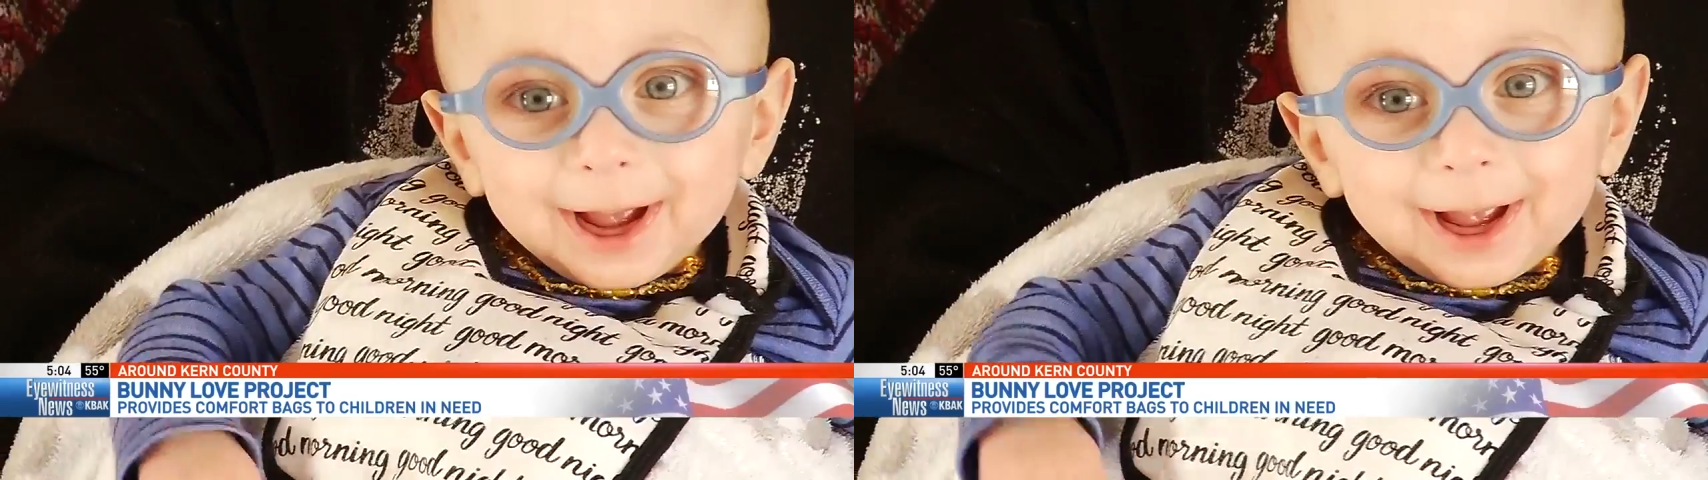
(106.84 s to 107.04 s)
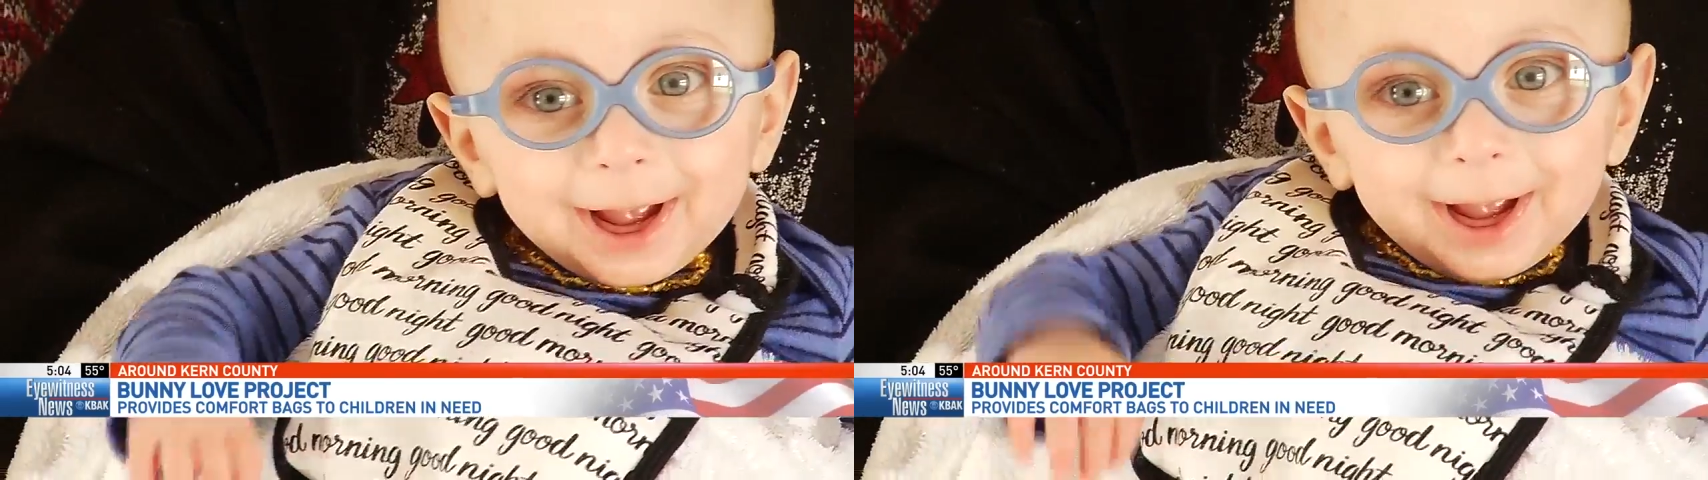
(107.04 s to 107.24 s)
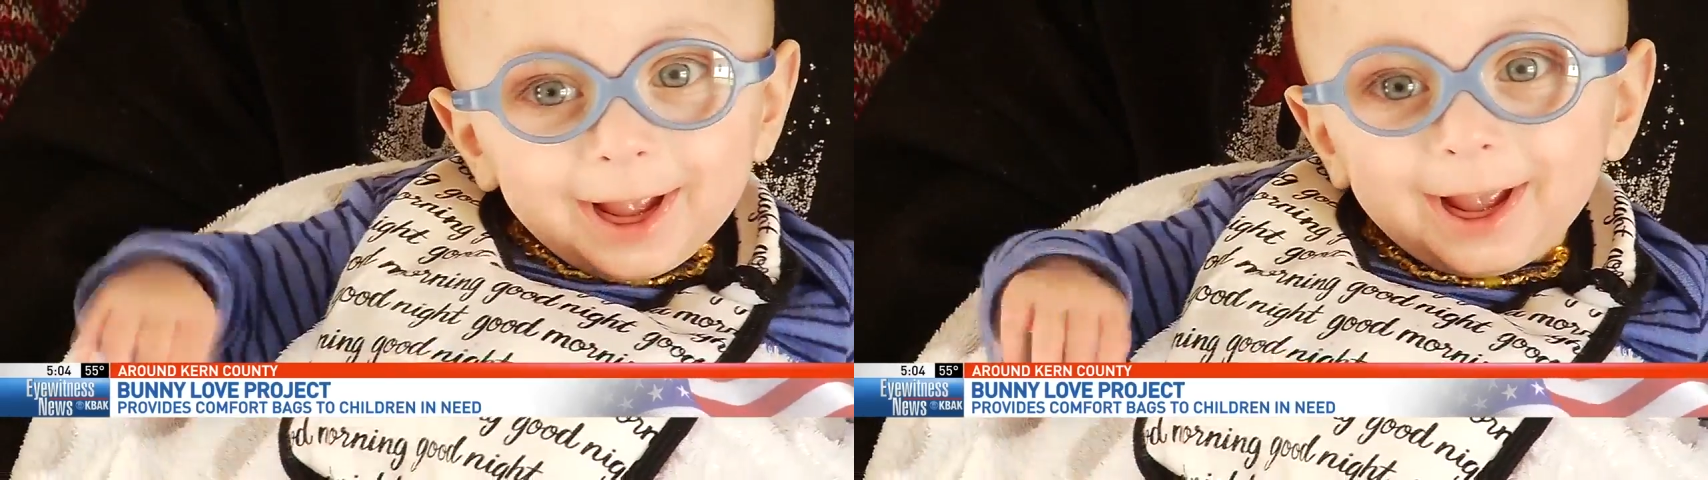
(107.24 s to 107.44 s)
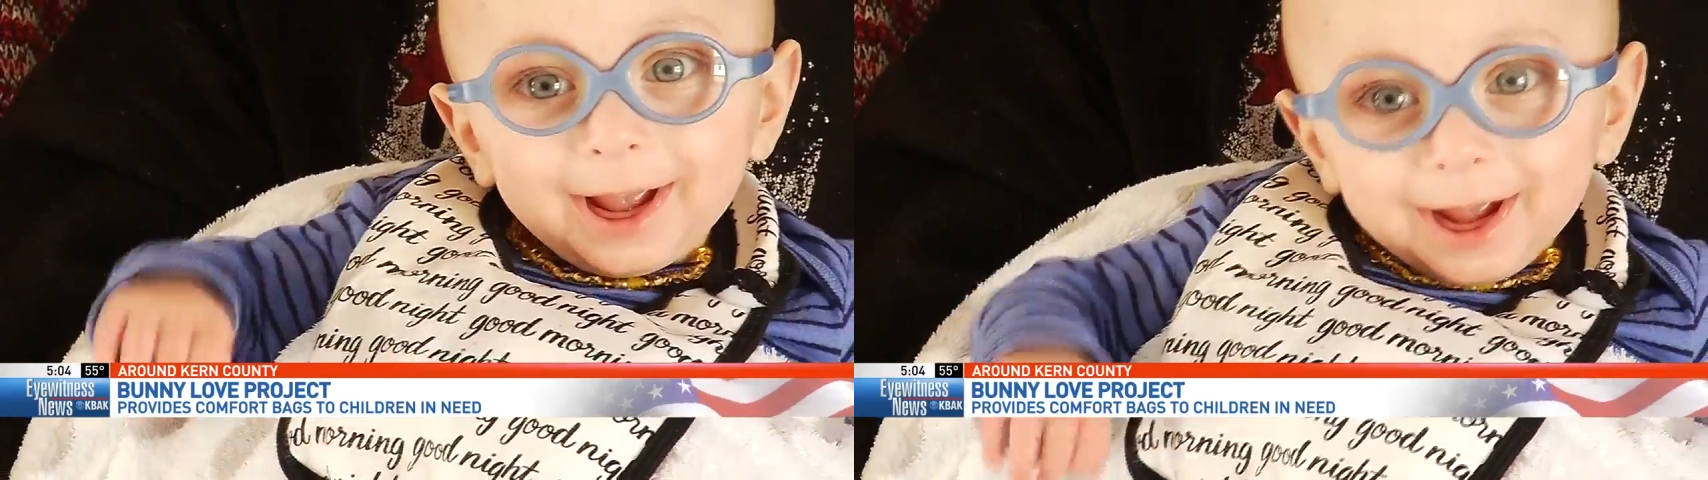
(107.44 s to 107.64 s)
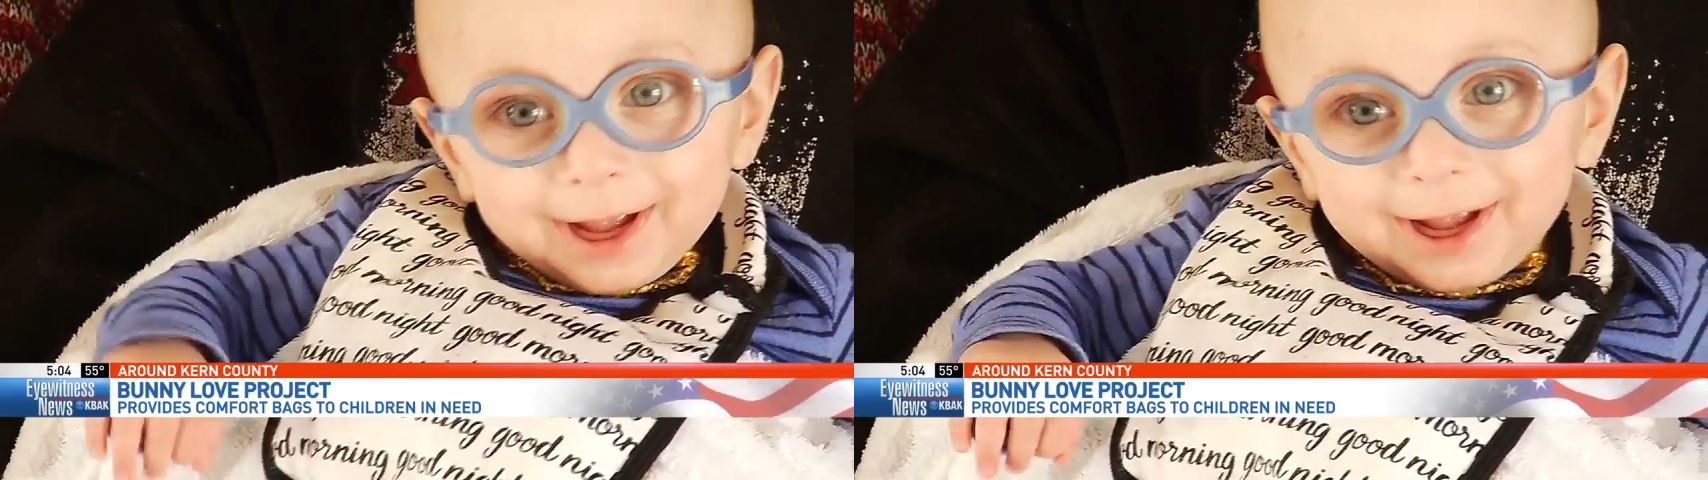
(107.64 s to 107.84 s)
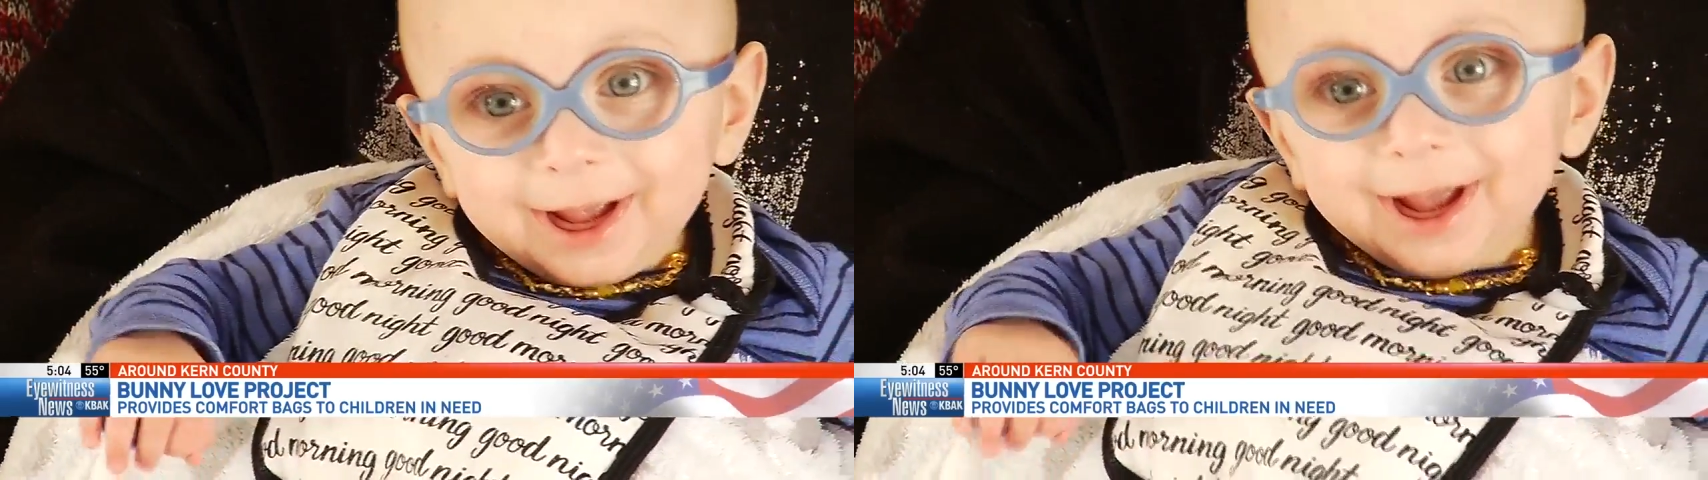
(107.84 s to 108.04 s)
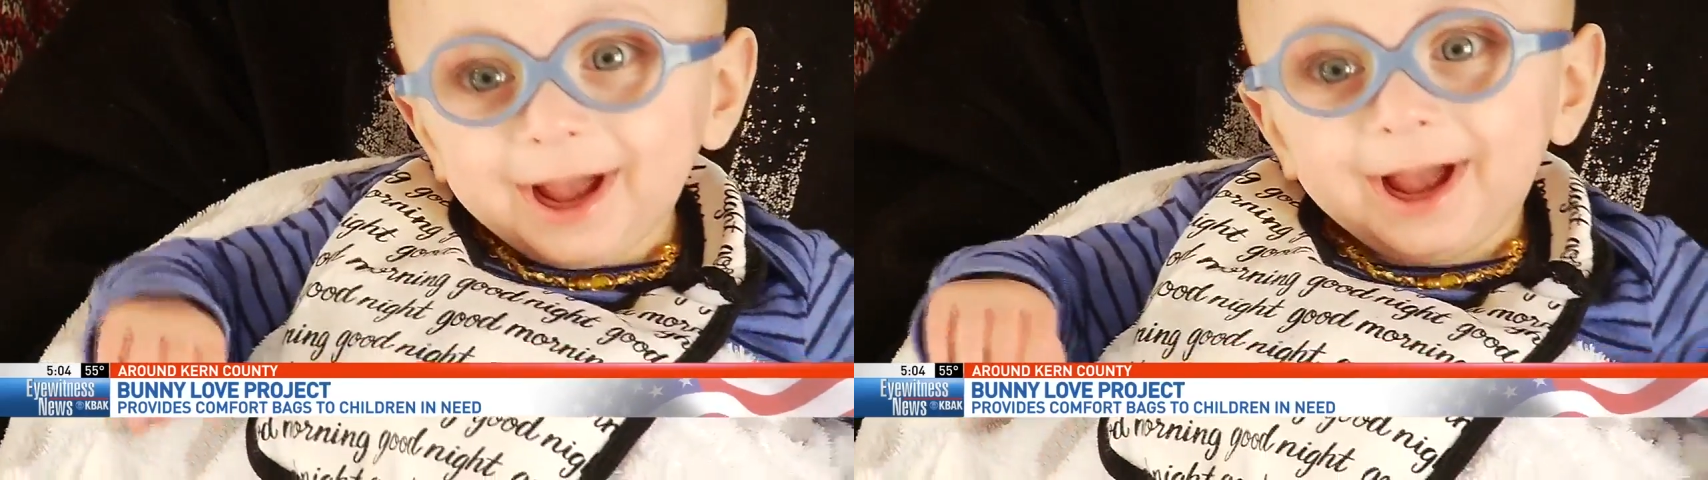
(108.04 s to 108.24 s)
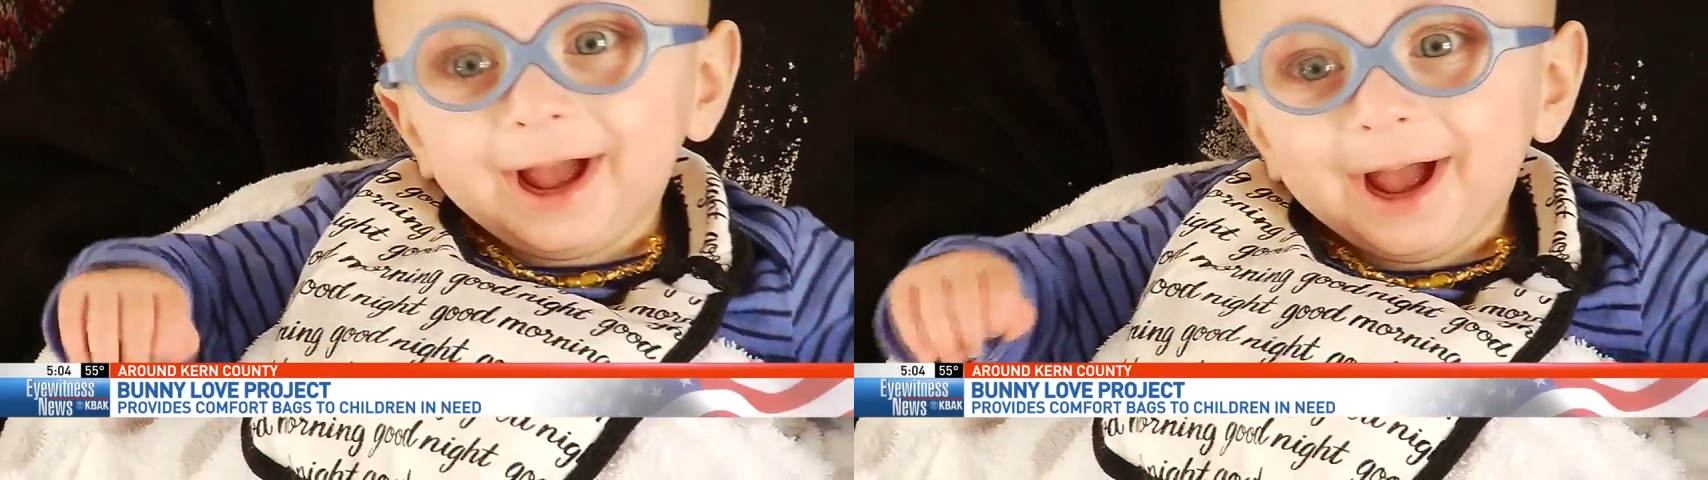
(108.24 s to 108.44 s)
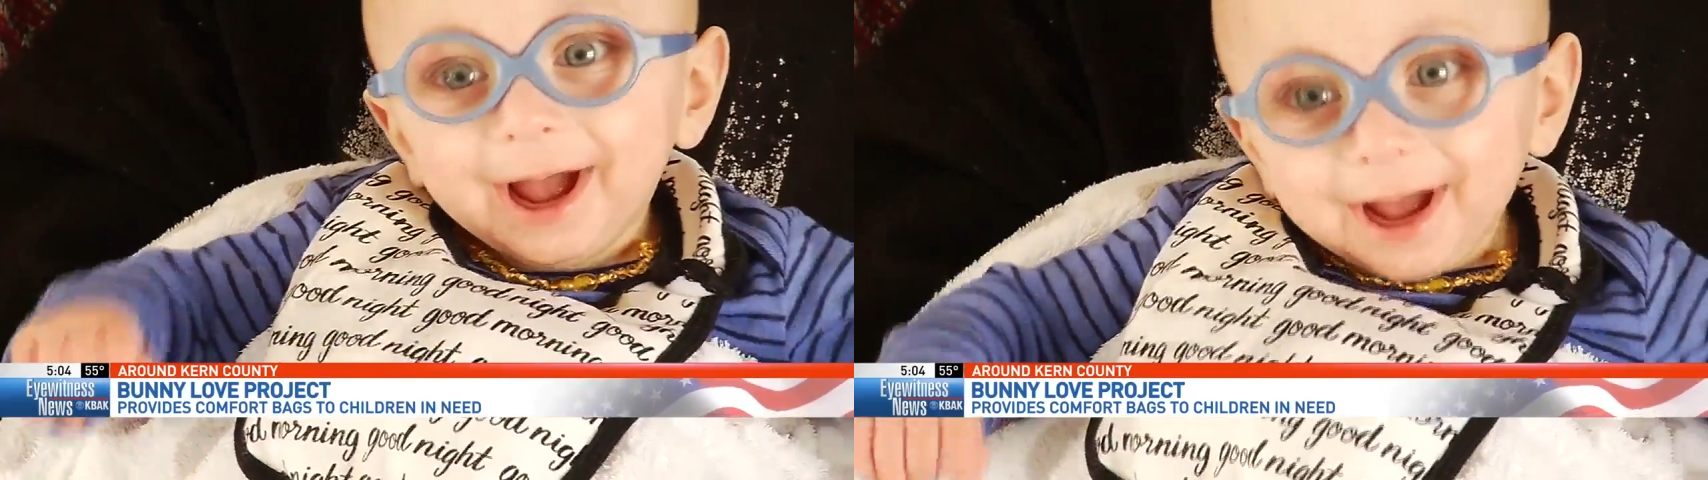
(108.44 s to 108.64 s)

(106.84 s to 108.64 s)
are on the outside and